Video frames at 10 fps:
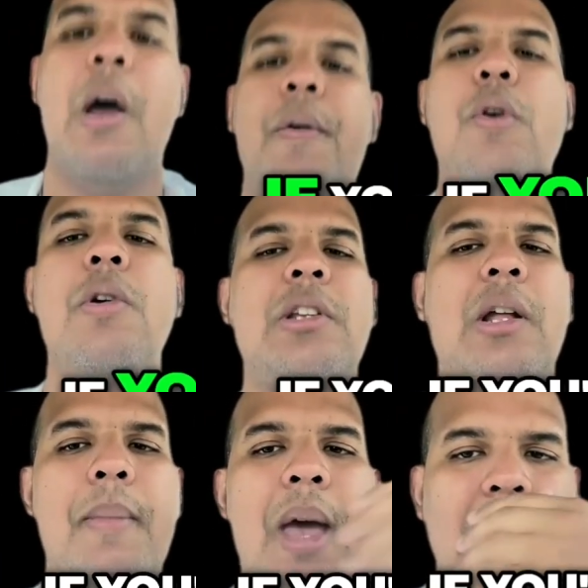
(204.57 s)
Now, if you're
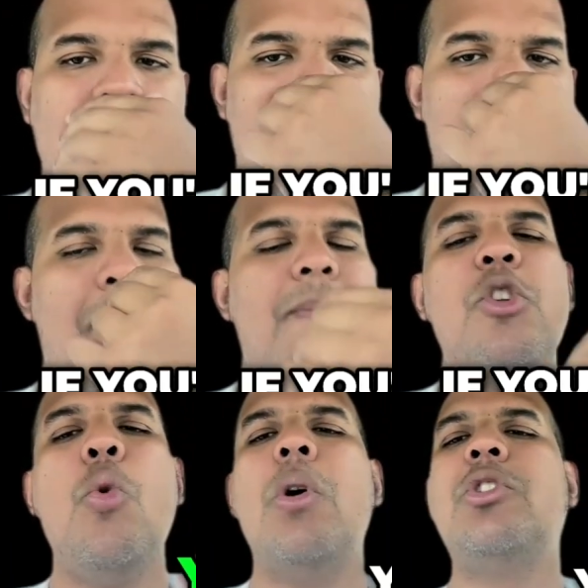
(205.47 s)
in telemedicine,
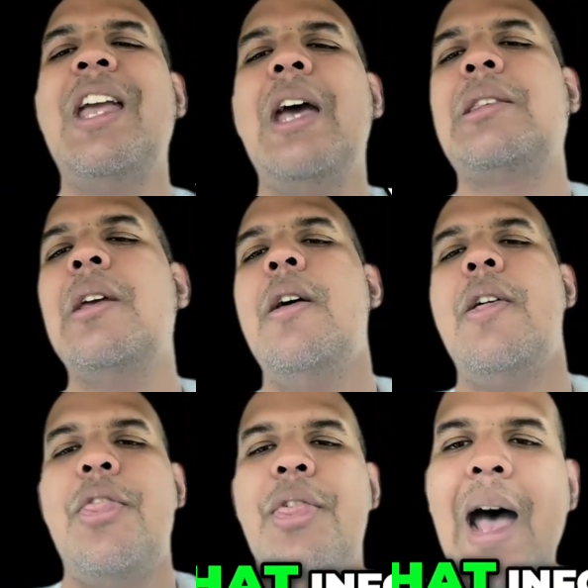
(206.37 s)
you want to get
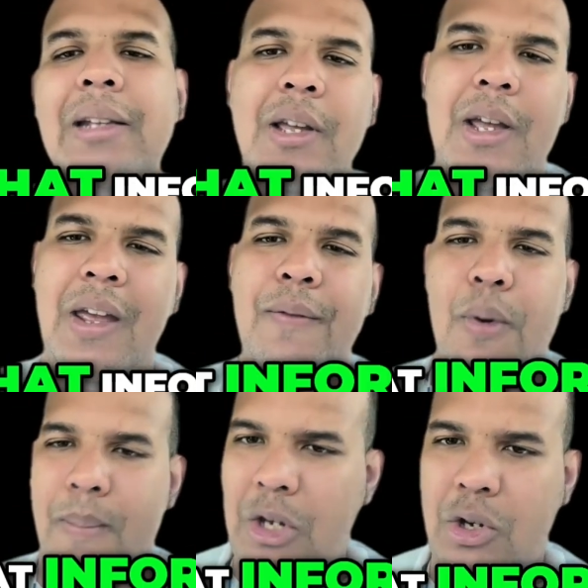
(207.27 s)
that
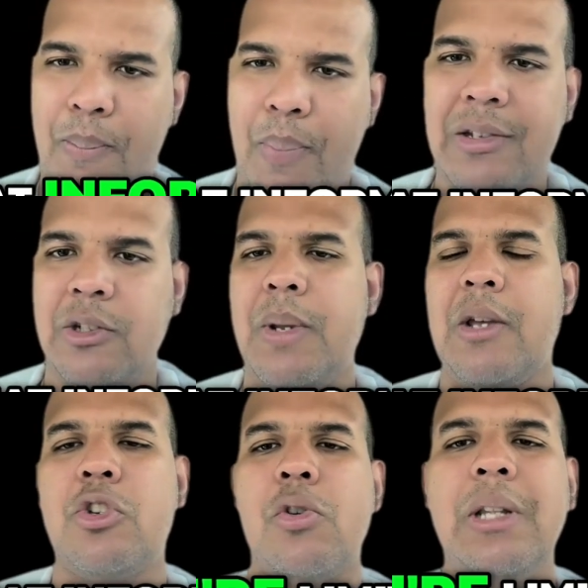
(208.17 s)
information process
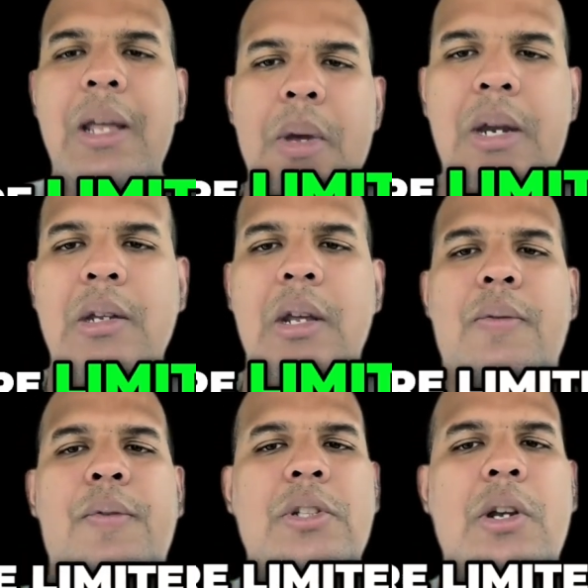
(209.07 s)
because you're limited
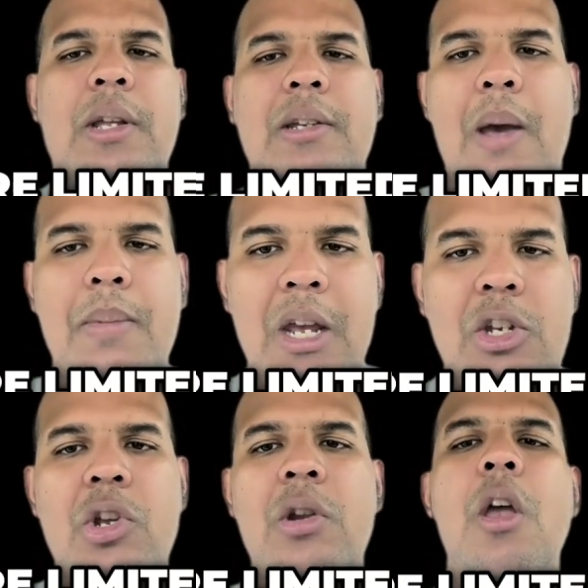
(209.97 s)
in physical
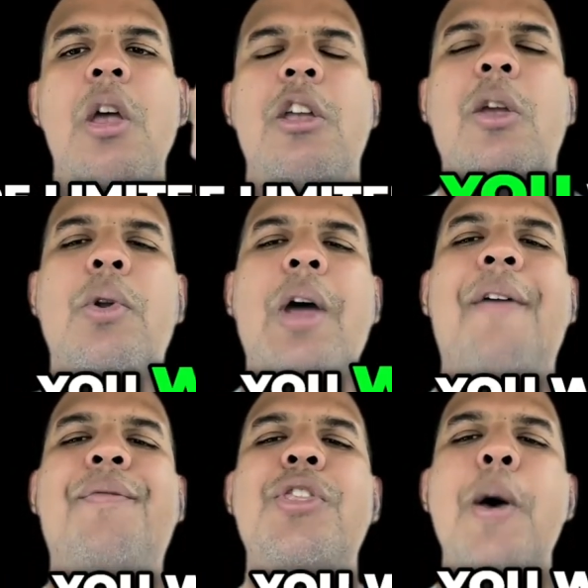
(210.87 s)
examination. You
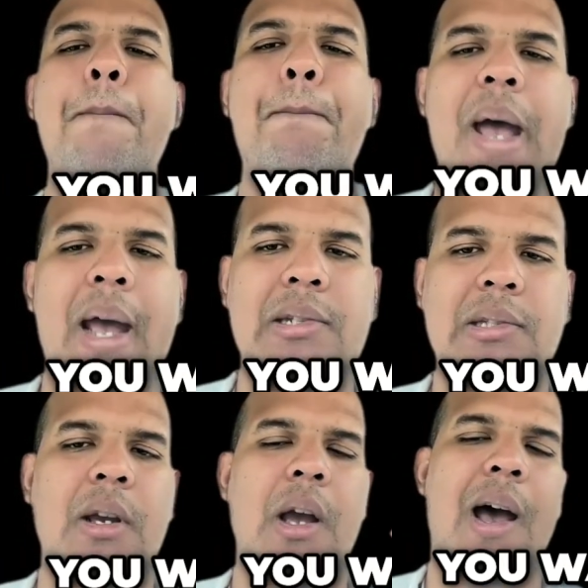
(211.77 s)
want to have the
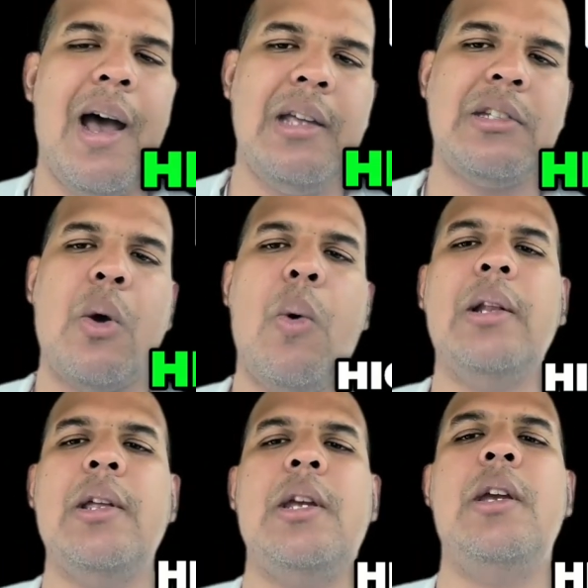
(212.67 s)
best, highest
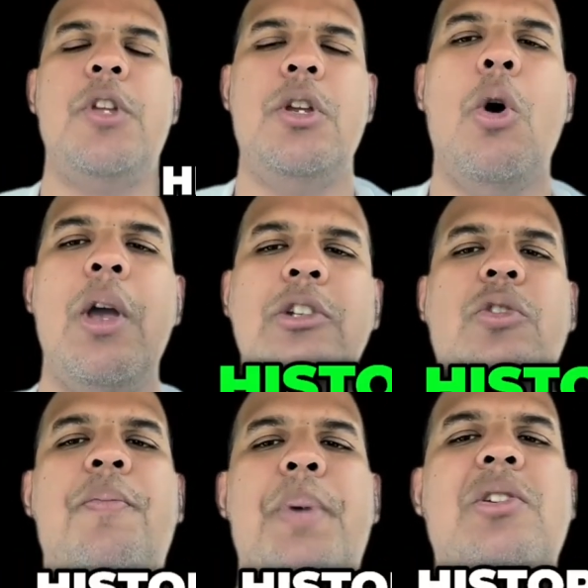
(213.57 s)
quality,
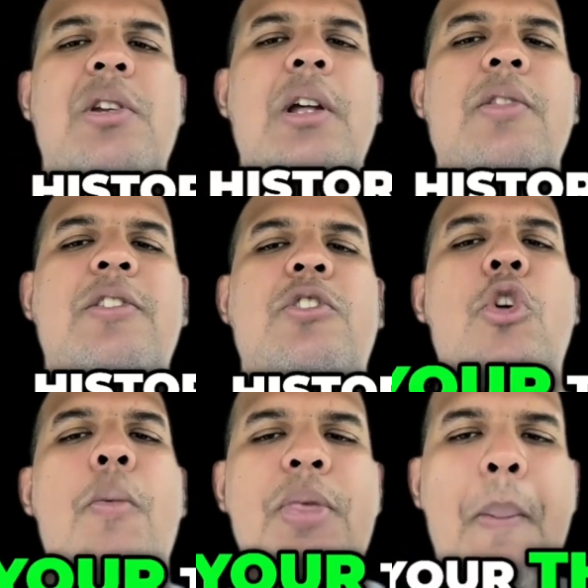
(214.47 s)
history of patient
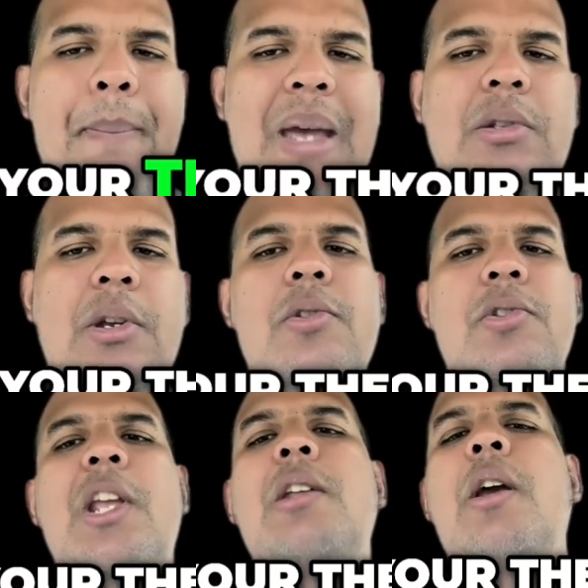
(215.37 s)
illness. You're the best
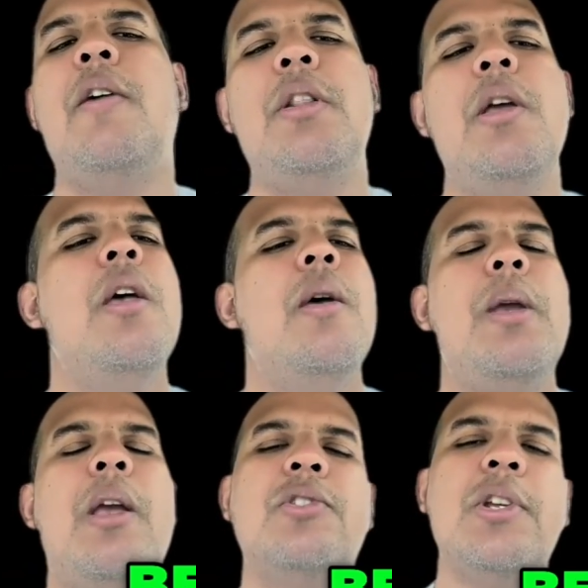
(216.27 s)
understanding of it
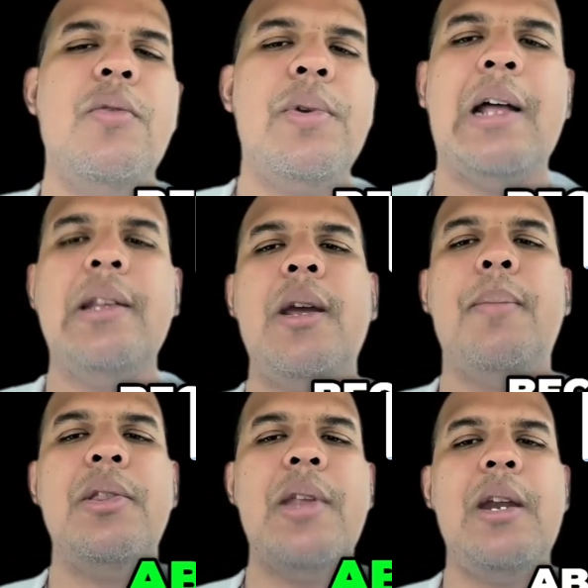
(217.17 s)
because in
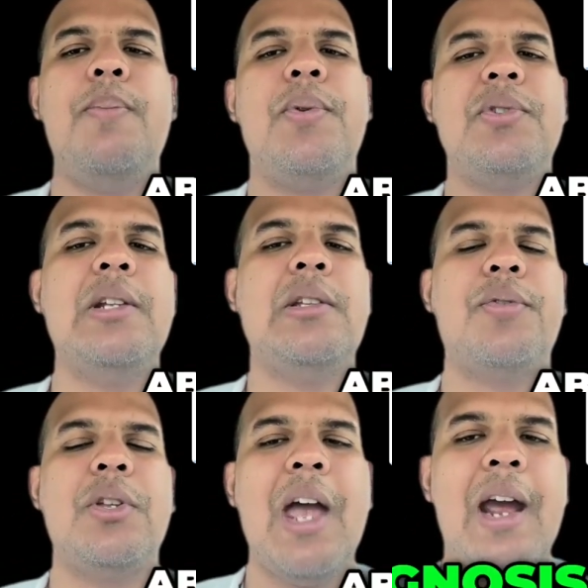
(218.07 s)
reality, about
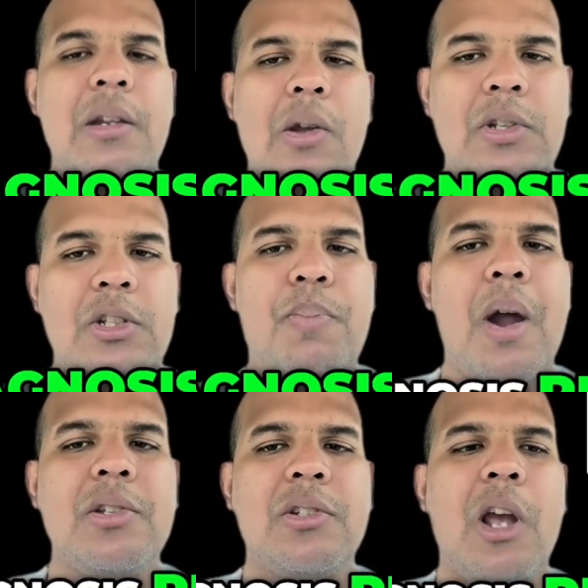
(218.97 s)
90% of the diagnosis
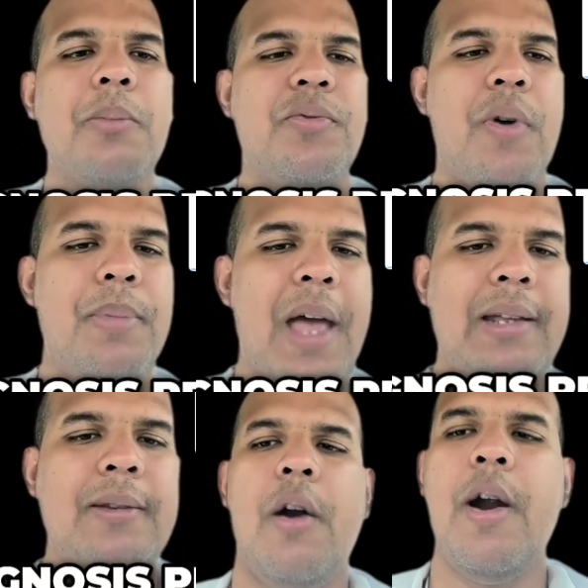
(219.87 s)
process comes from
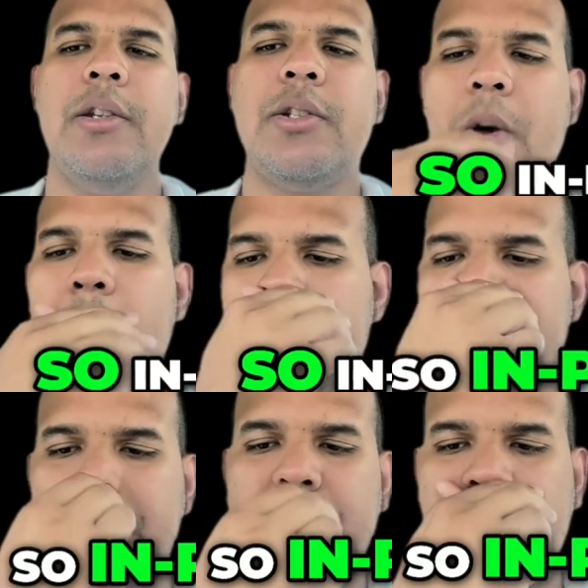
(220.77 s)
that. All right. So
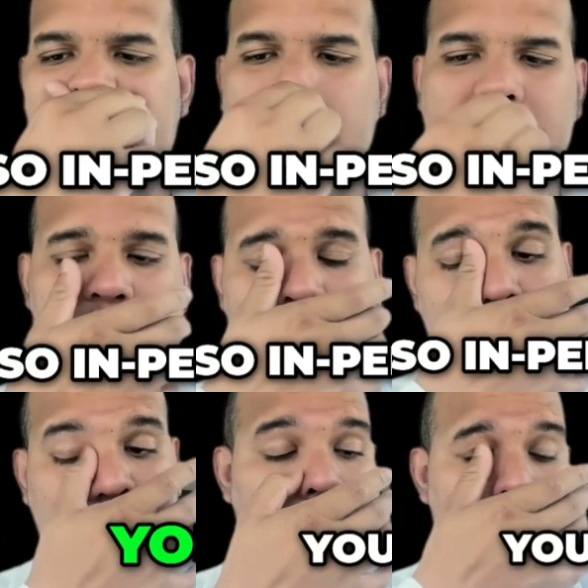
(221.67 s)
in-person
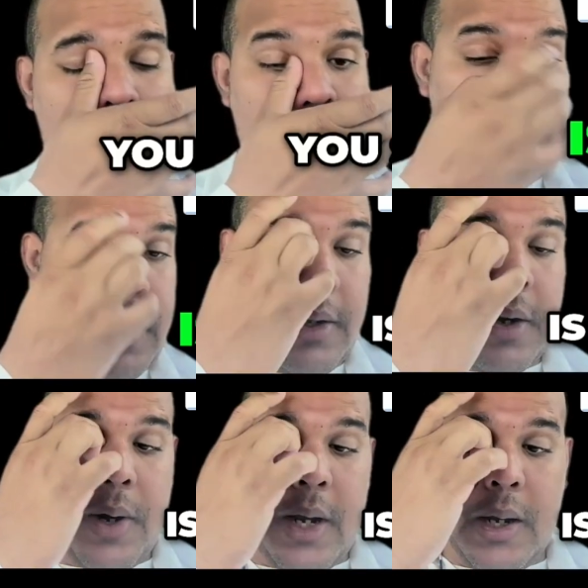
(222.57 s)
consultation, you saw that there is
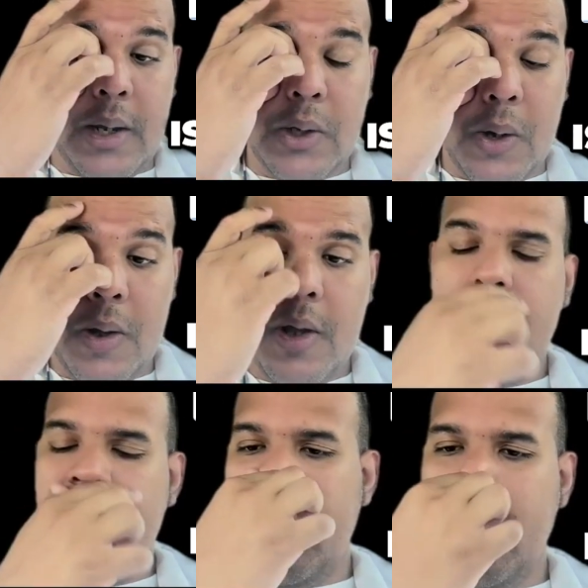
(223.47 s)
a degree. So